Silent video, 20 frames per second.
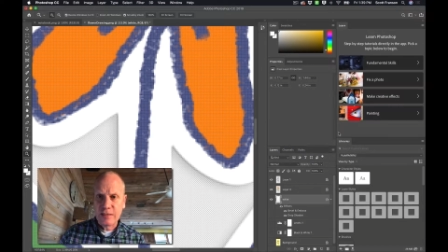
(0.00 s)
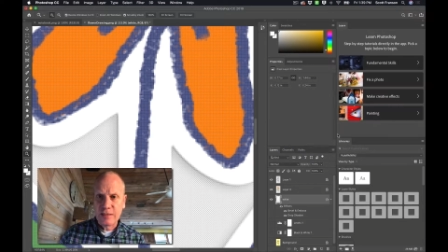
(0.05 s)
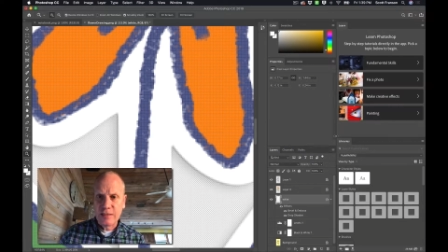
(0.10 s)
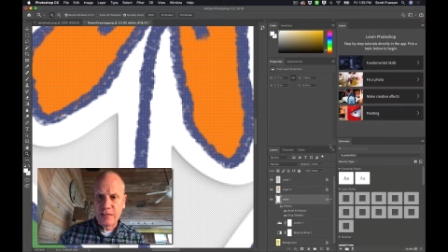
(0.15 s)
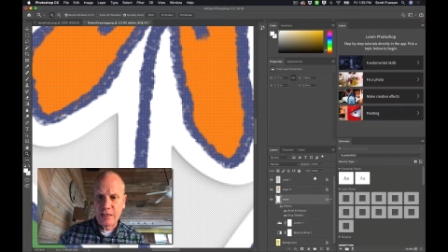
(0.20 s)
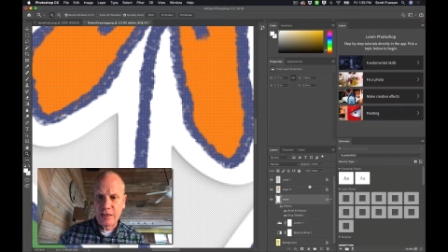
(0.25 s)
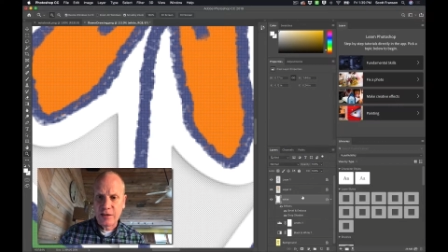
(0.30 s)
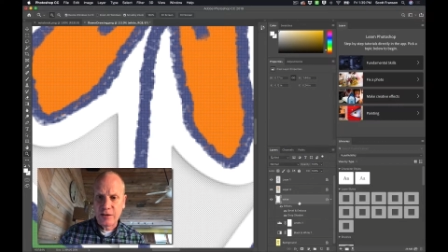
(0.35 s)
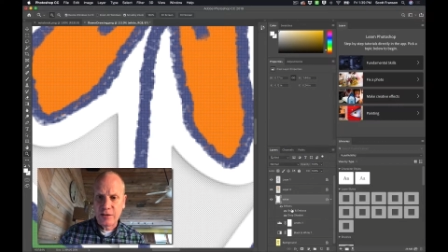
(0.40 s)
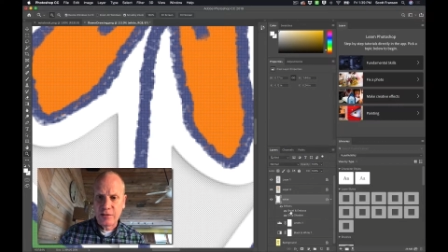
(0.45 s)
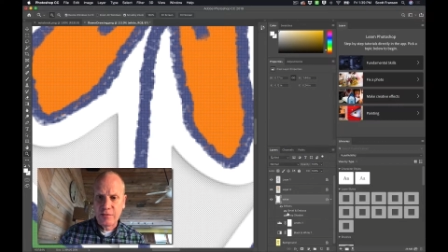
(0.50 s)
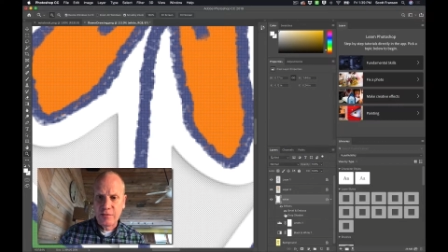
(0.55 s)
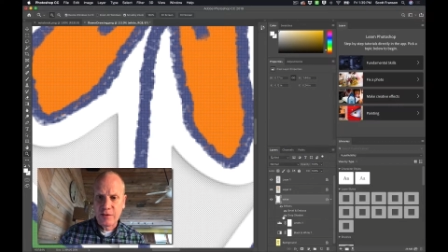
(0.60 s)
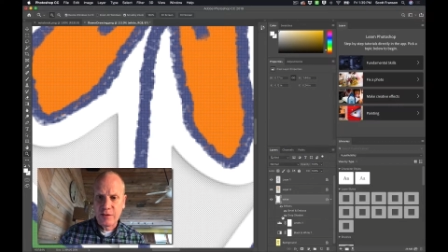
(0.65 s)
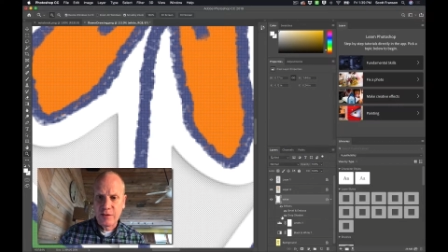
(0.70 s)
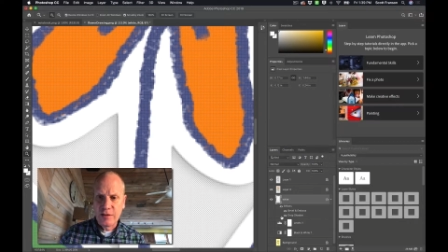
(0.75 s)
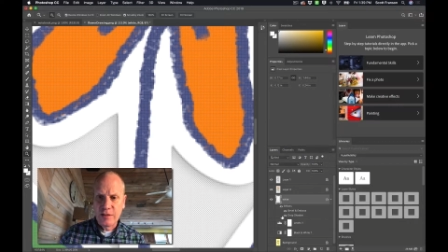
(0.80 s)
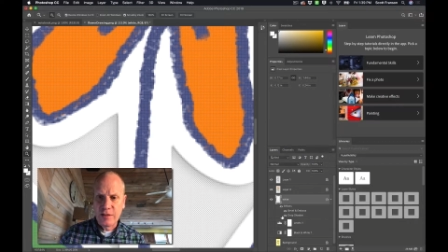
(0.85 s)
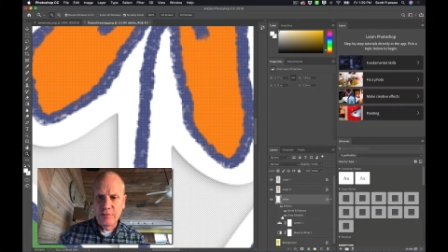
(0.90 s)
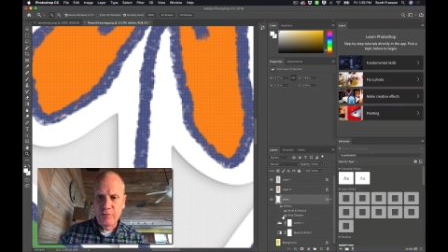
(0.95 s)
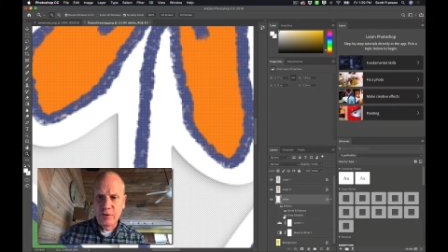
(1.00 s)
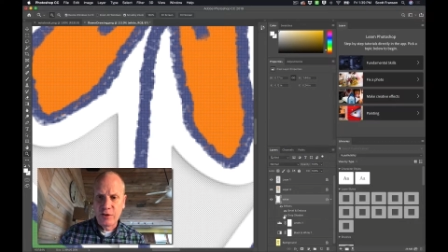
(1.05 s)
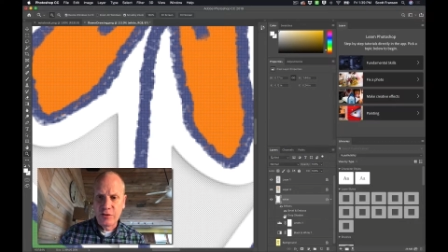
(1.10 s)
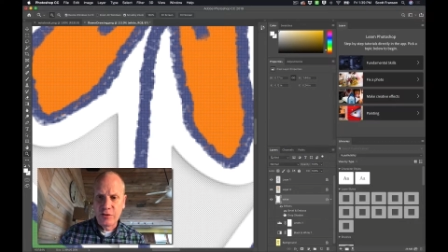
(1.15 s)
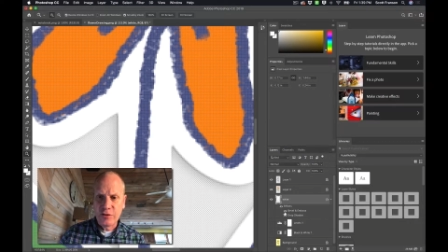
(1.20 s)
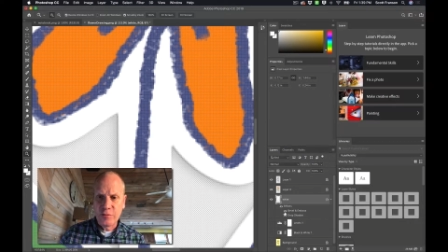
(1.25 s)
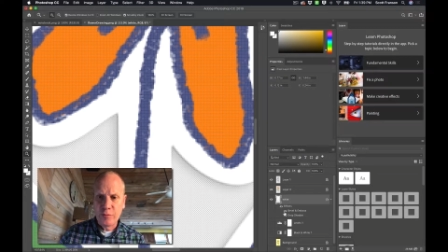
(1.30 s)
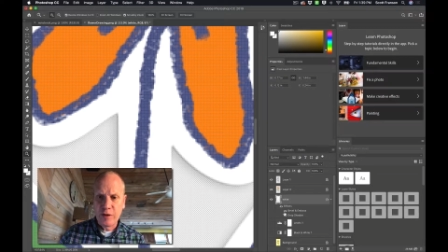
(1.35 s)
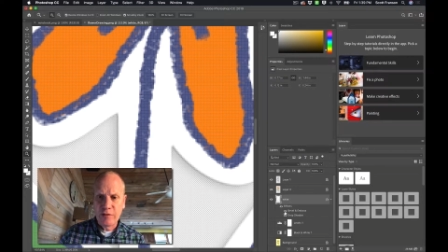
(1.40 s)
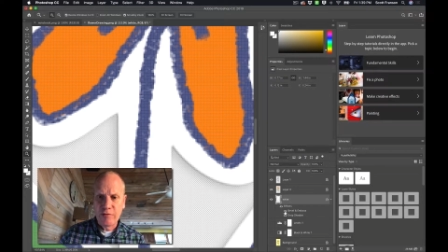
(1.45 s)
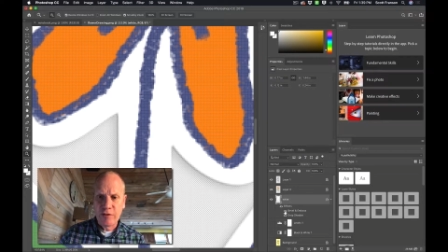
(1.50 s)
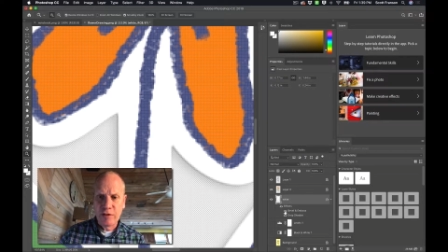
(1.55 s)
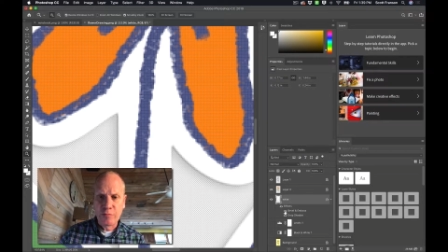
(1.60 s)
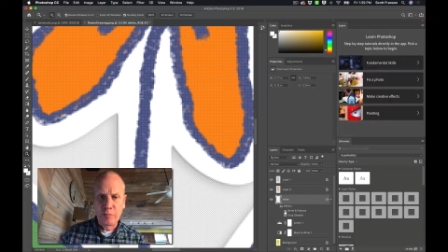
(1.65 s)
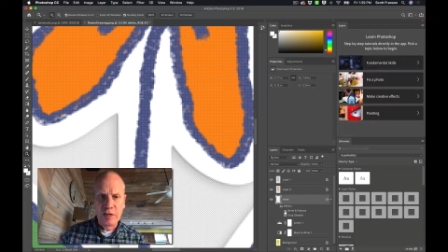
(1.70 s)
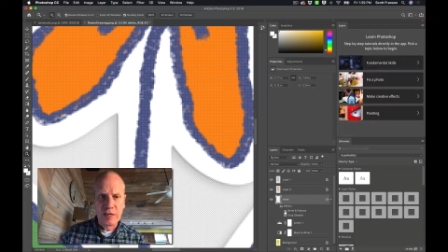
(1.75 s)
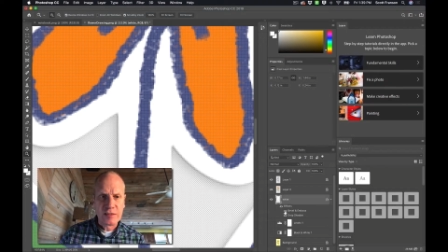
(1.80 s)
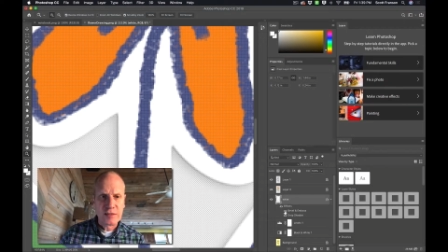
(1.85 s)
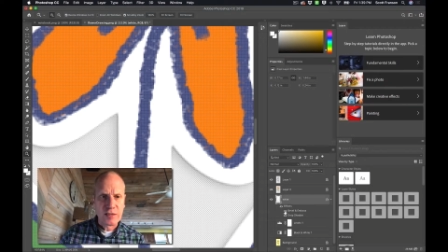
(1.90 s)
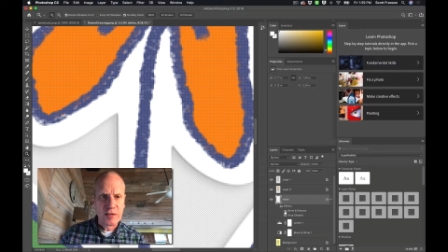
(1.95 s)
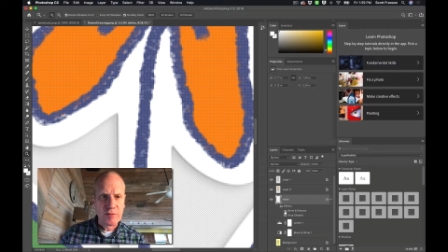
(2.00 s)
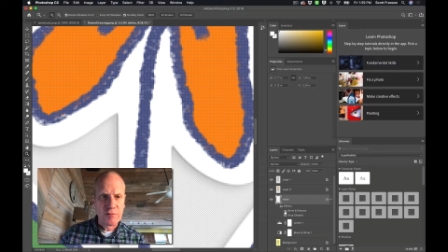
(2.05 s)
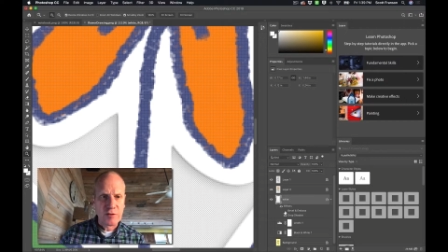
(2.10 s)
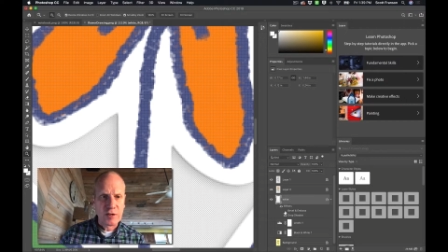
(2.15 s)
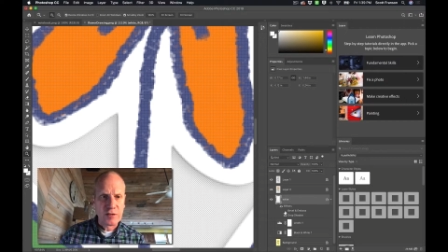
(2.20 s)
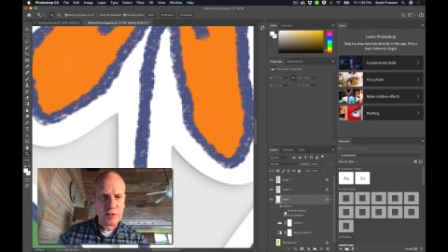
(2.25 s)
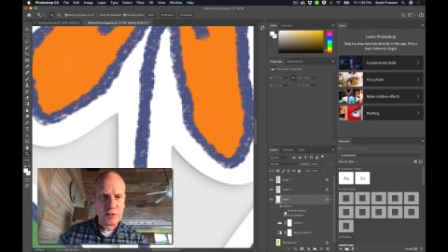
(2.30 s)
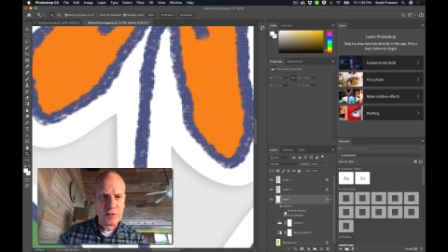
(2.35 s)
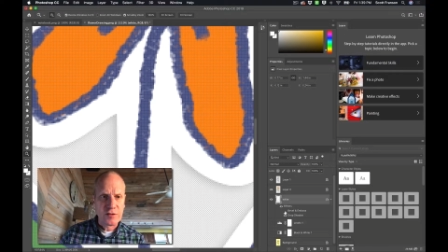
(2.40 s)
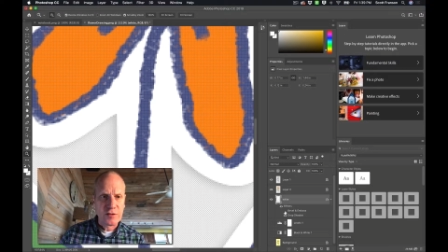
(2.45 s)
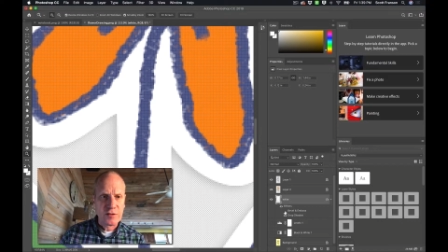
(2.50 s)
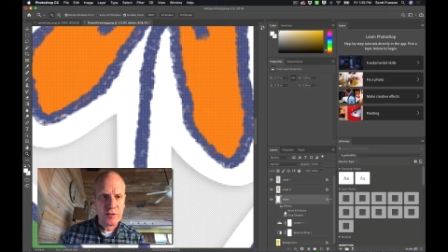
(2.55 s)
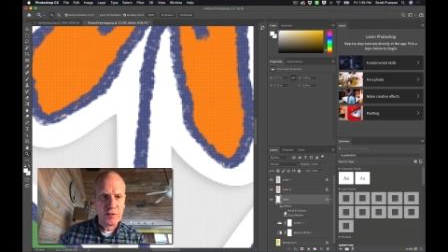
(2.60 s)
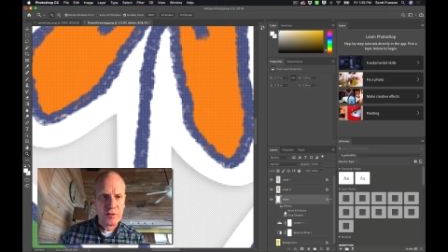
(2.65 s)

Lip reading: sticker. If we turn Bevel and Emboss off, watch.